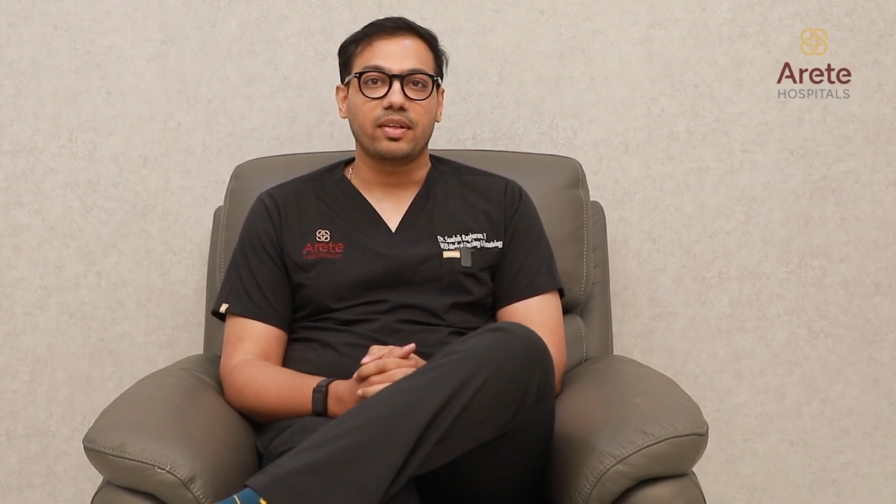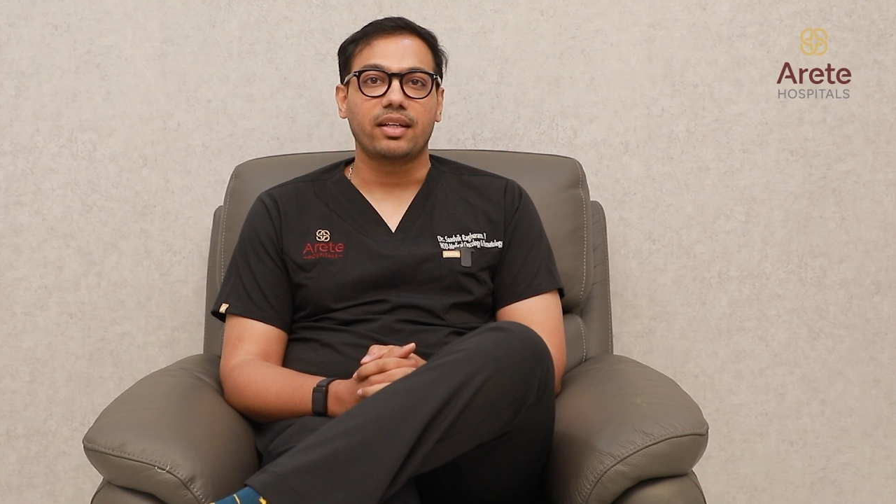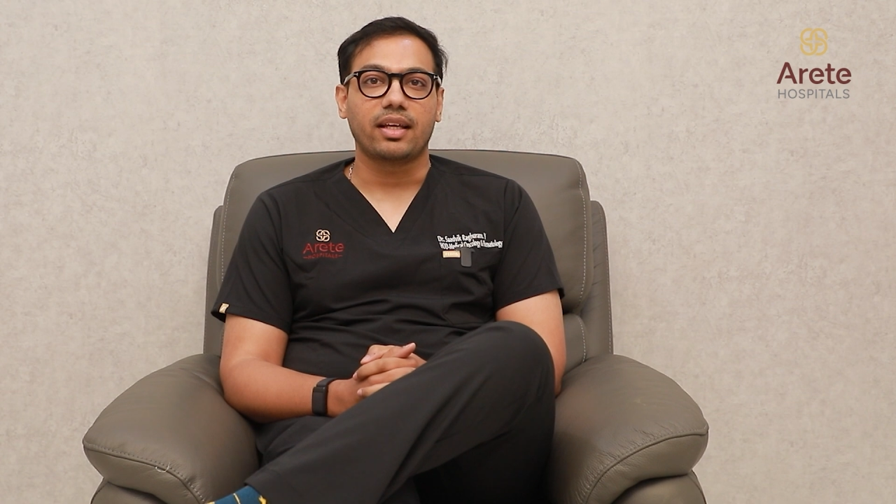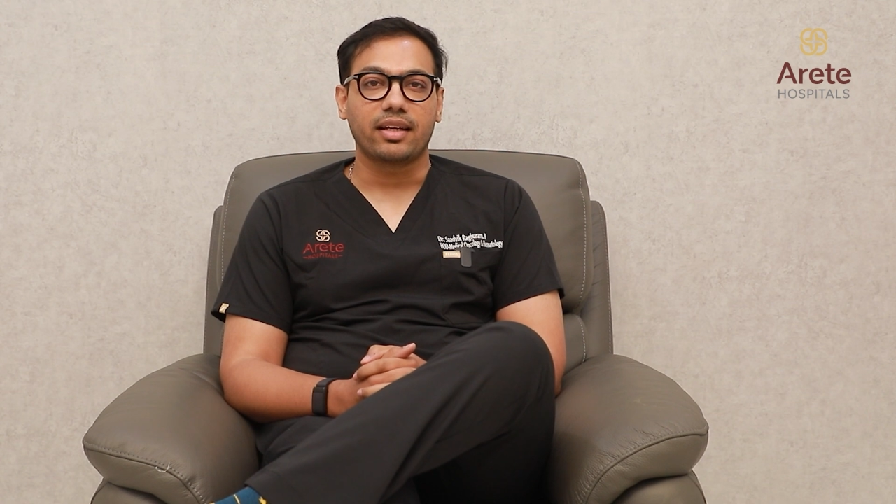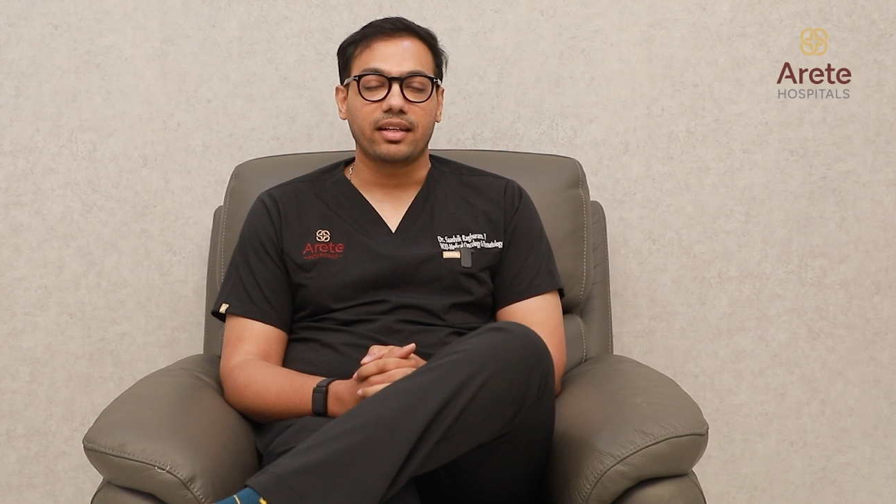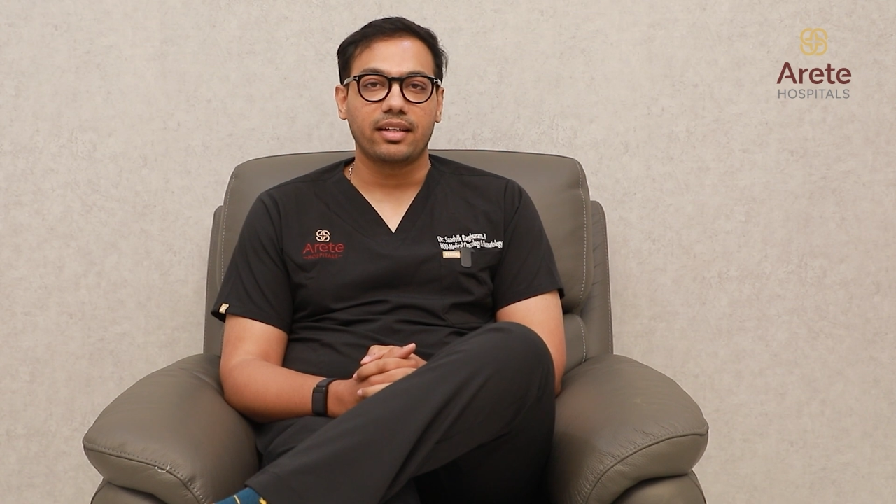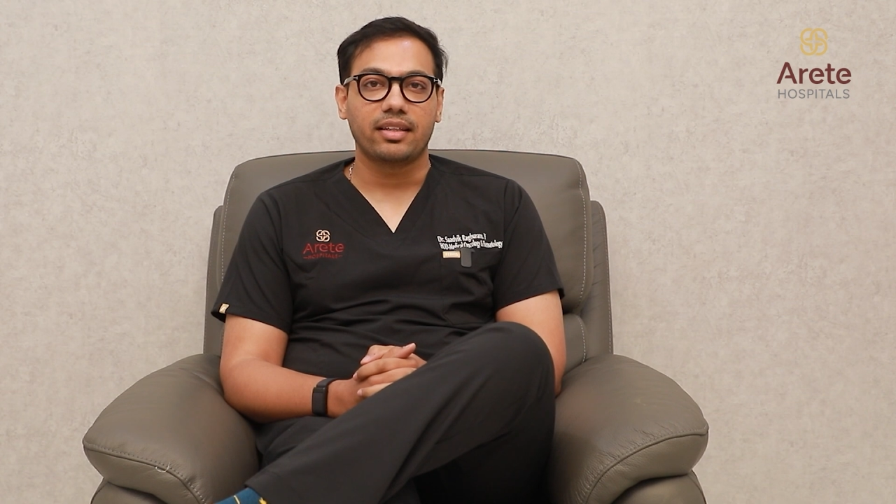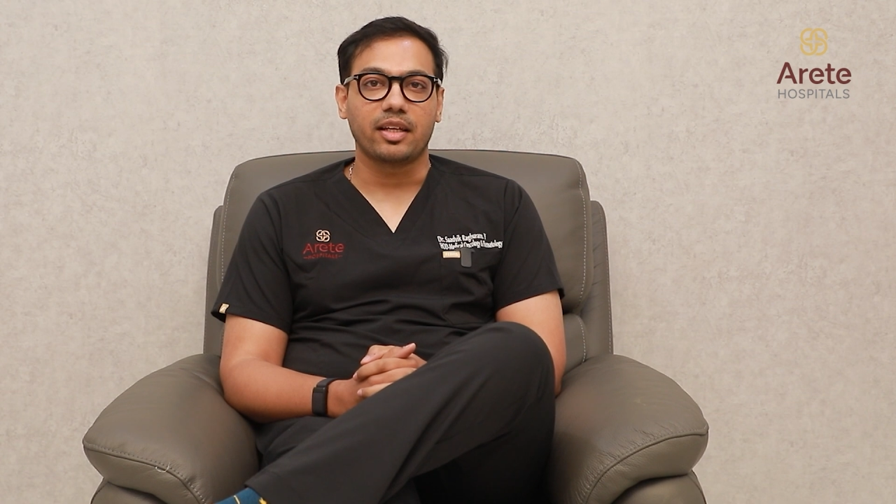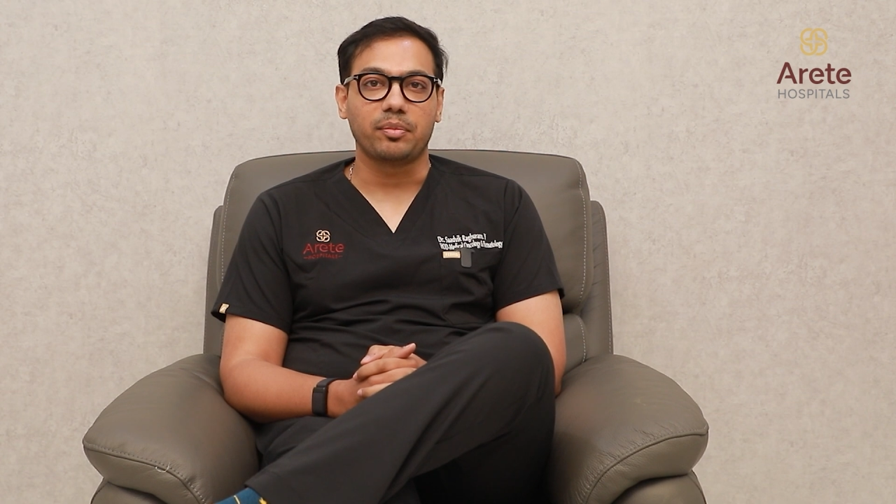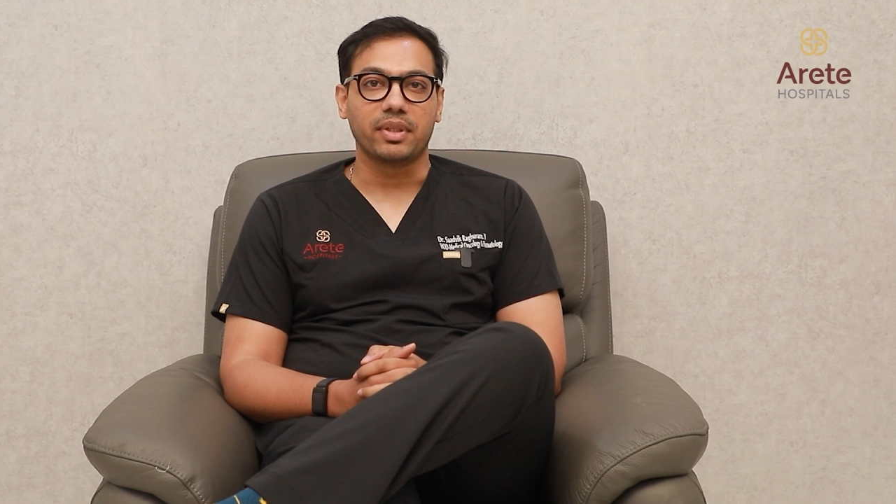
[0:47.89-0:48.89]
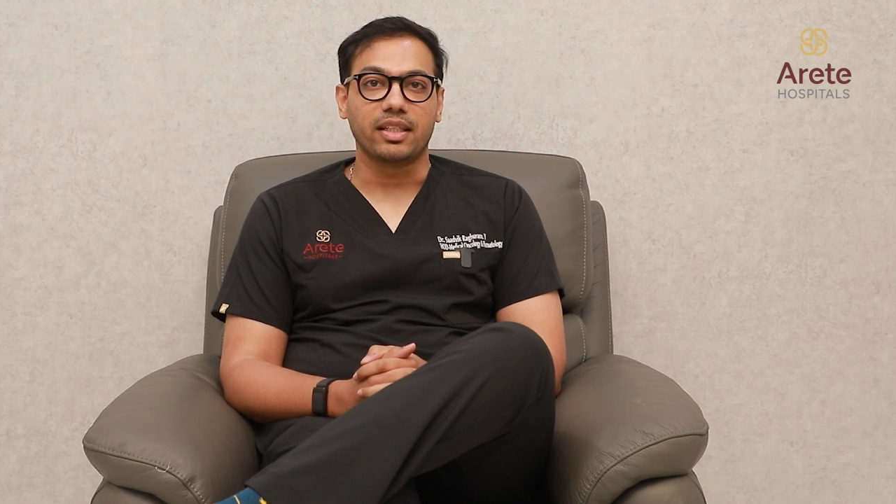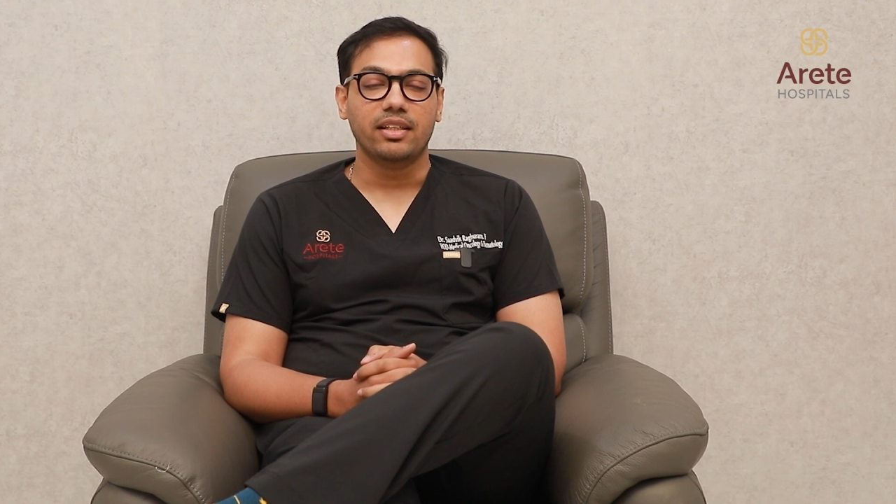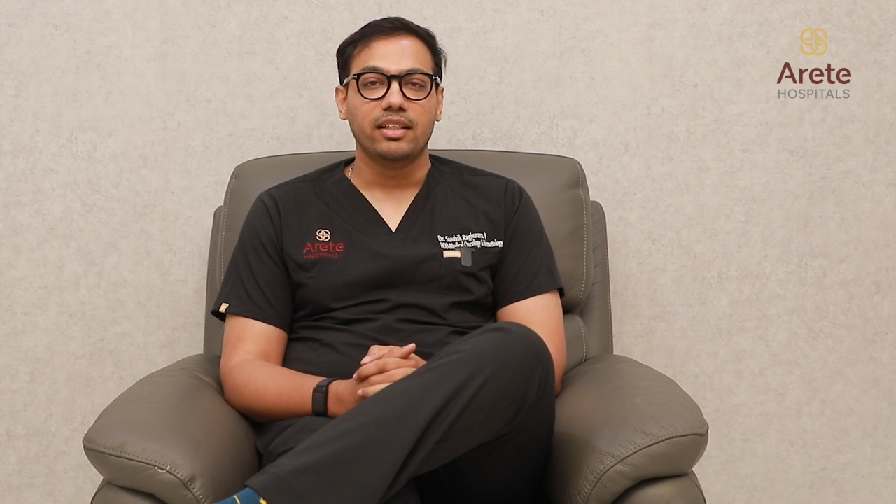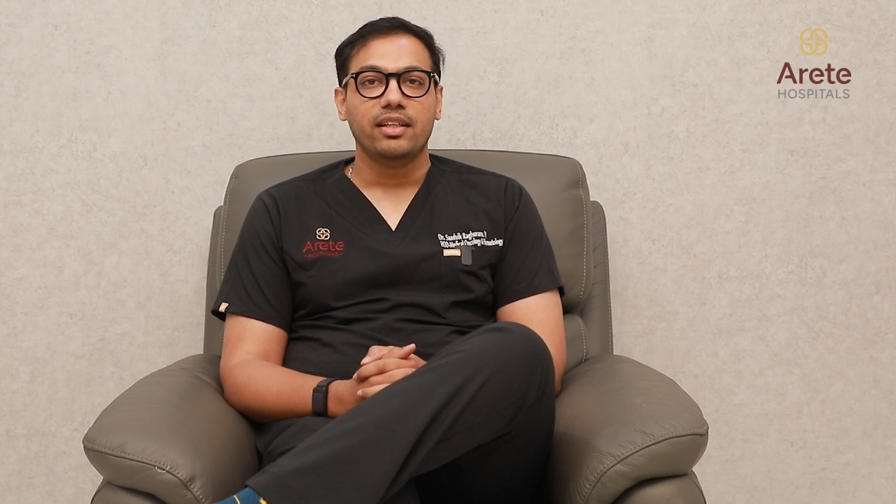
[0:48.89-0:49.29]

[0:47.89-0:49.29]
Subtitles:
or a targeted therapy